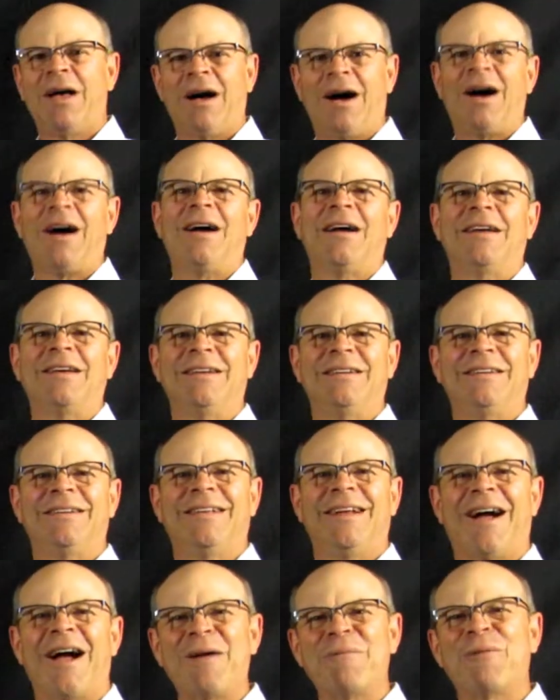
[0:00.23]
Hi,
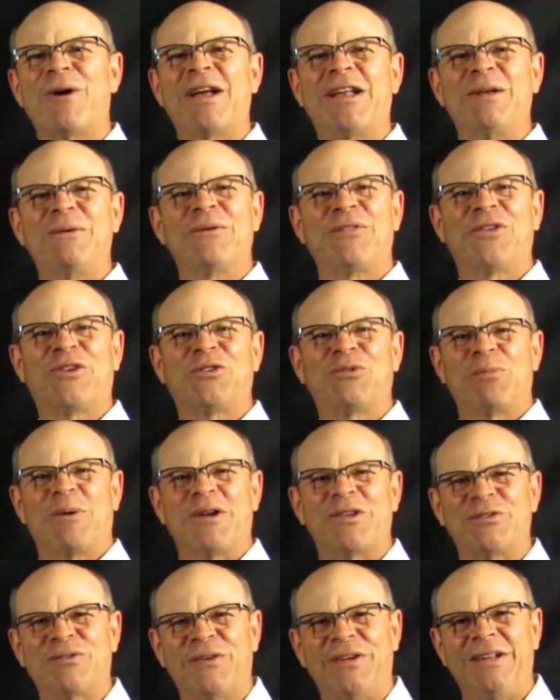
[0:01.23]
I'm Randy with
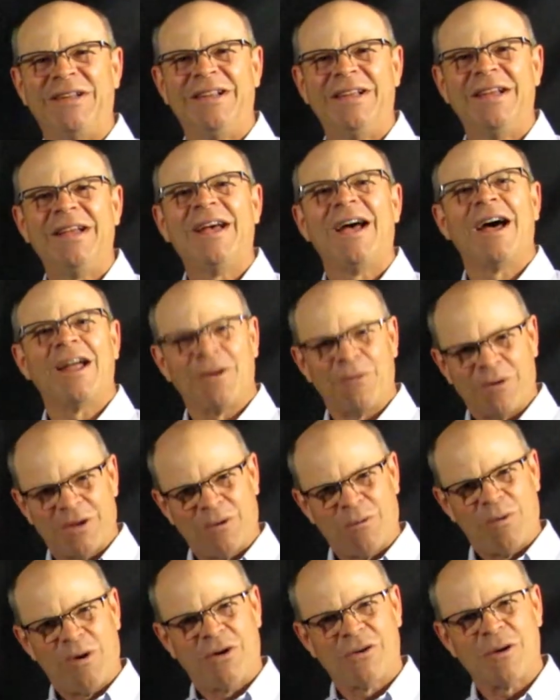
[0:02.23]
XpressFill, and I want
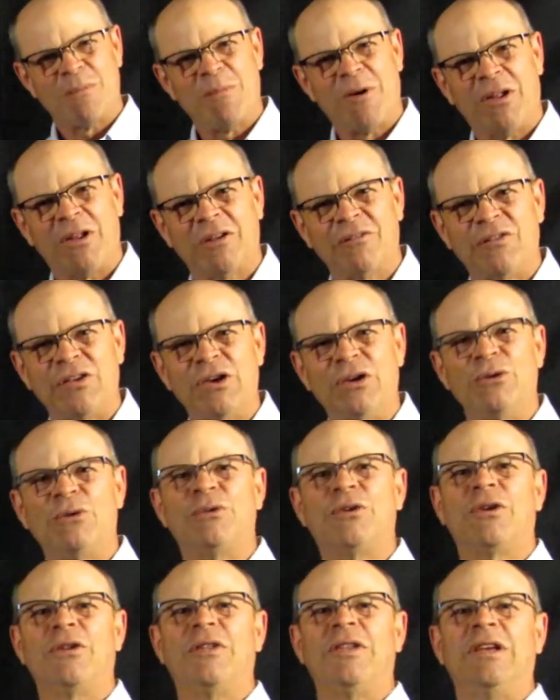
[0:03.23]
to welcome all of you
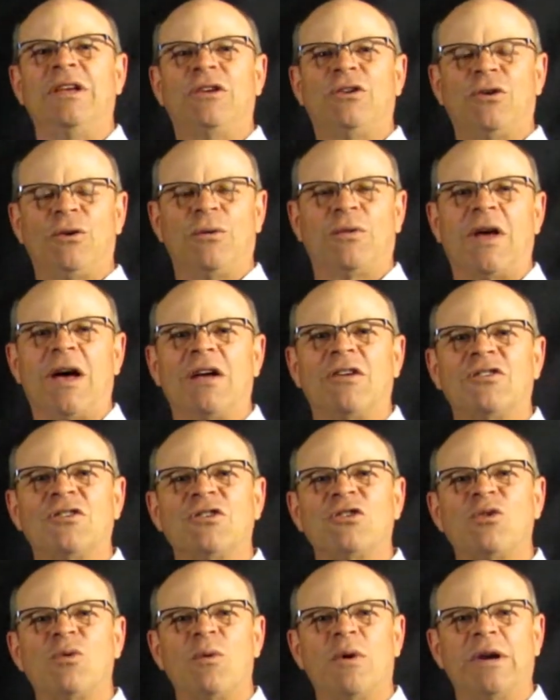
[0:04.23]
to the
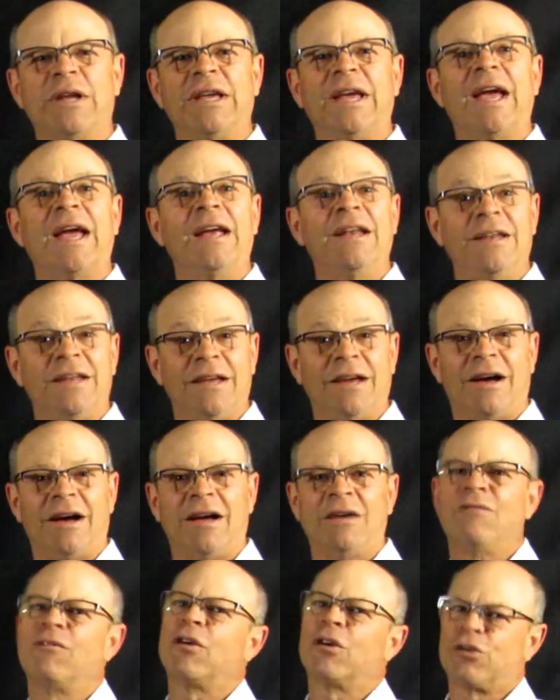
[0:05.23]
2020
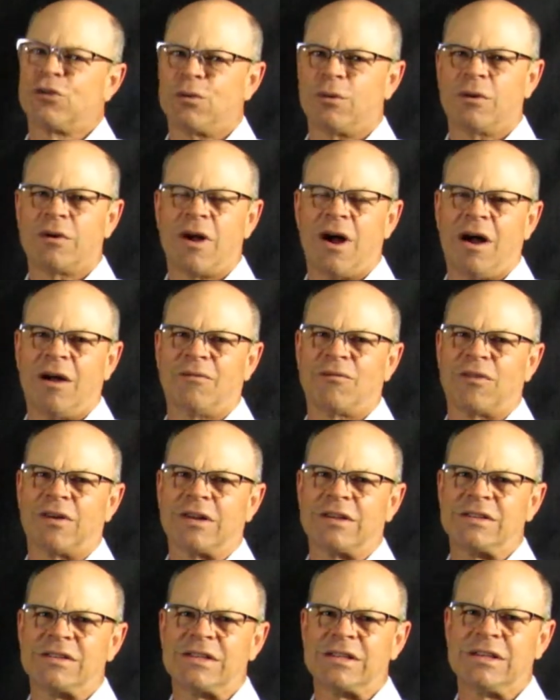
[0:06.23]
ADI Virtual
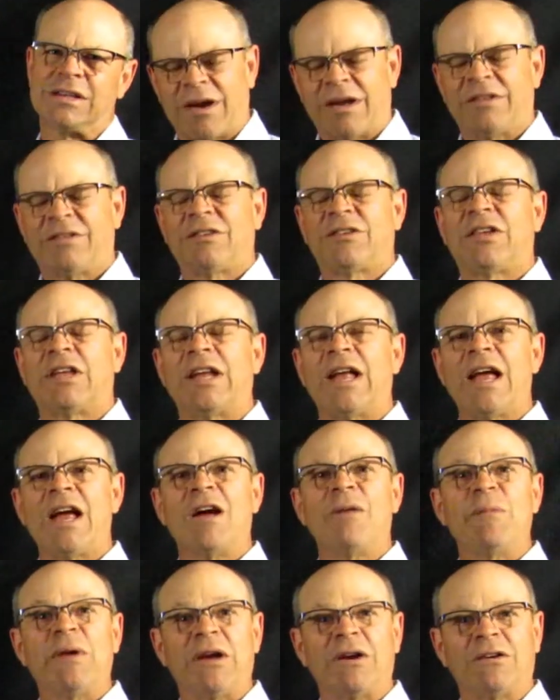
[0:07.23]
Conference. Today
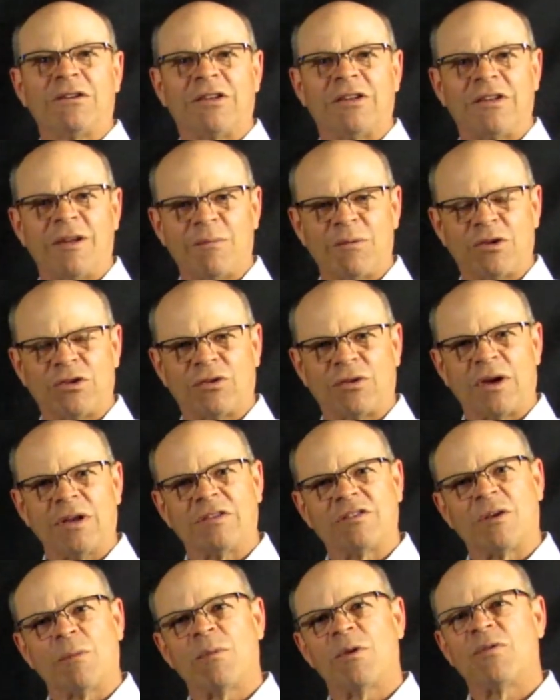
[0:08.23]
I'm here to demonstrate
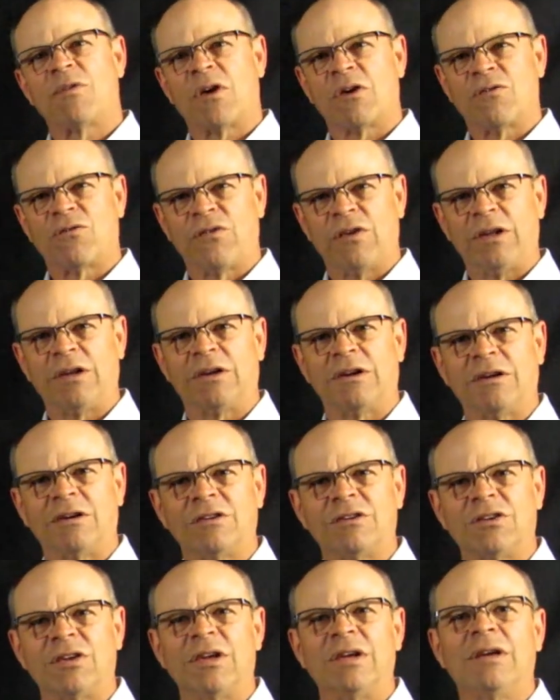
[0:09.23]
some of our
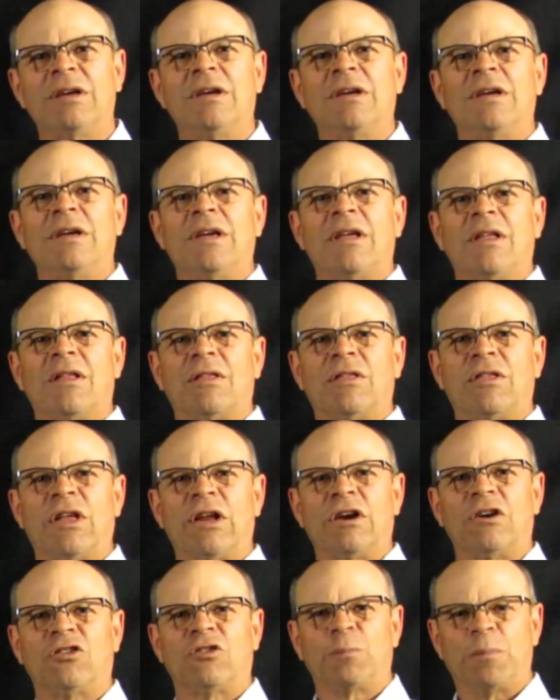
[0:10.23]
fillers that
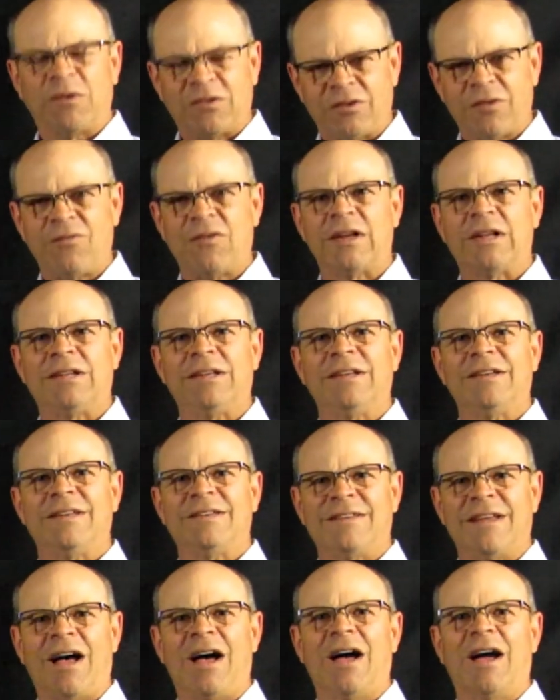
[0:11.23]
are specifically
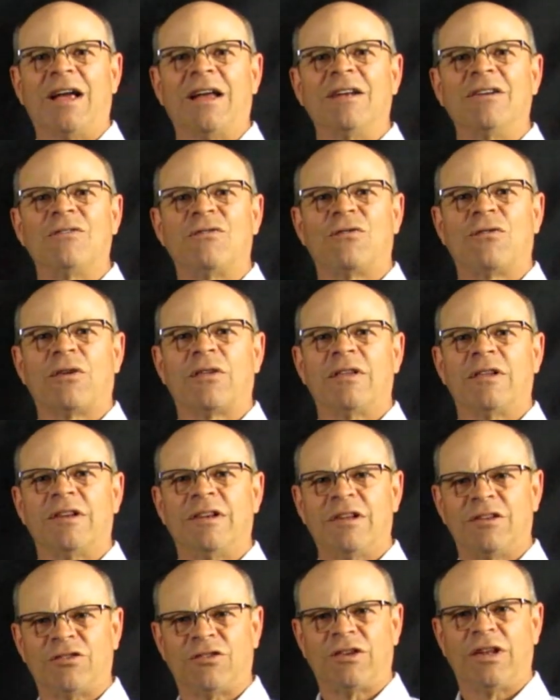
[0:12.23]
designed for the
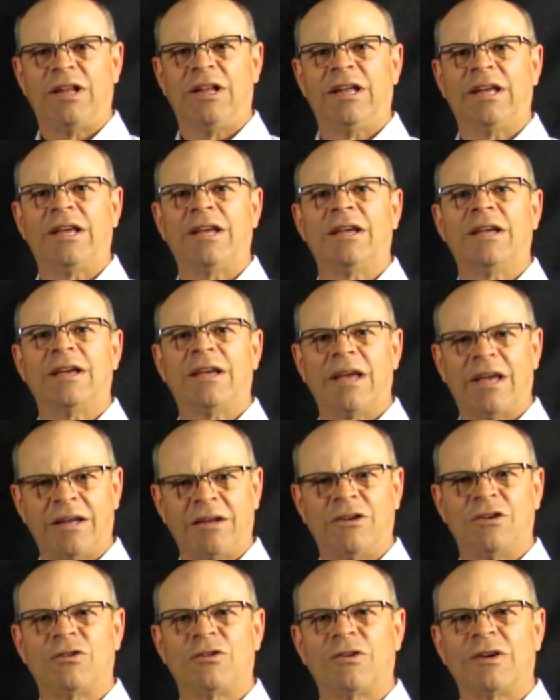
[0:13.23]
distilling
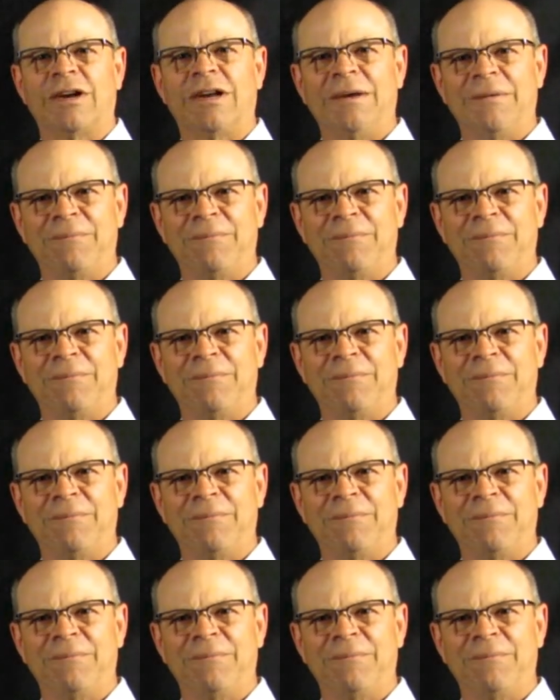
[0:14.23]
industry.